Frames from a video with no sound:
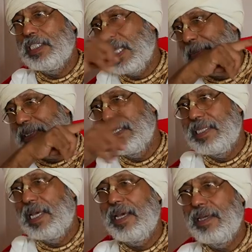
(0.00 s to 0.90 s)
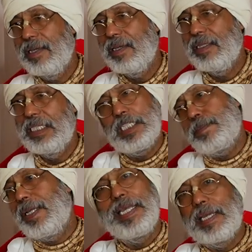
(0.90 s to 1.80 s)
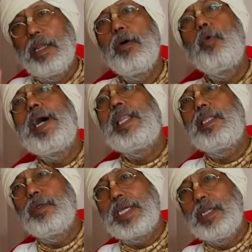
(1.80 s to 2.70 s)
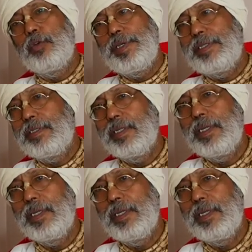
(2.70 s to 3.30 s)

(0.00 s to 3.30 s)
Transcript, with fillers: is happening there. This much again. Well, you can do it.